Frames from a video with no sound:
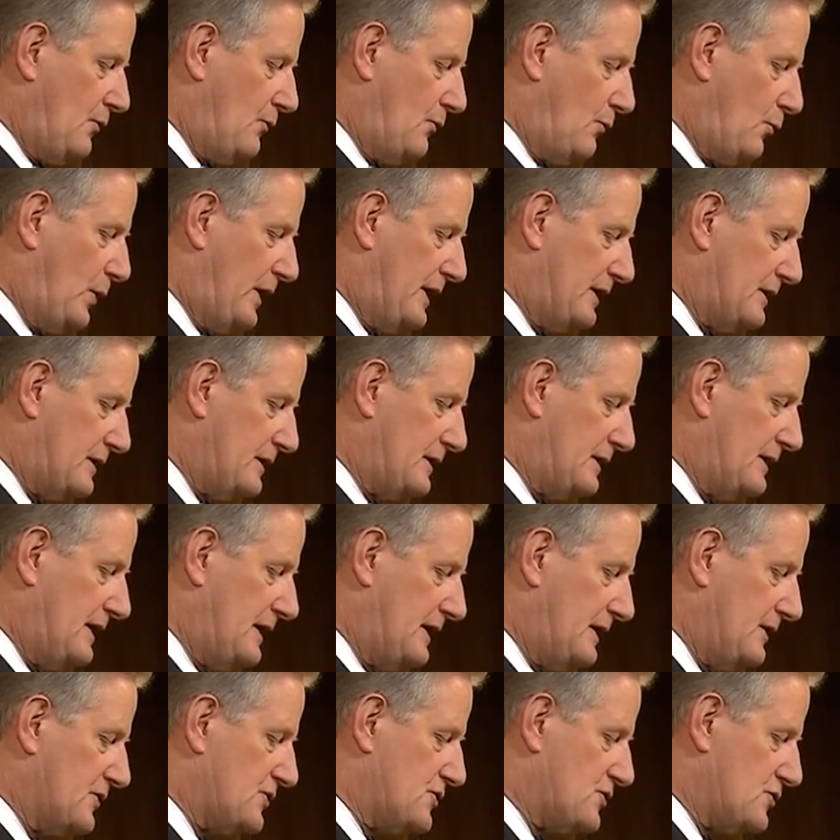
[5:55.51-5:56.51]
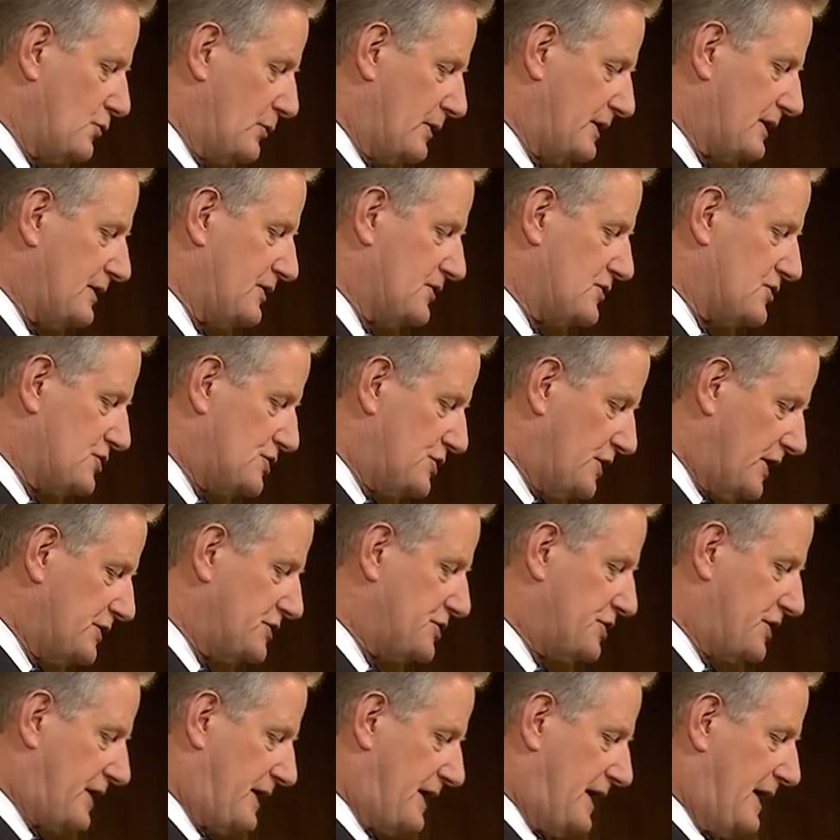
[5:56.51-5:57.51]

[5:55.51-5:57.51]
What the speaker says: when he is doing his judging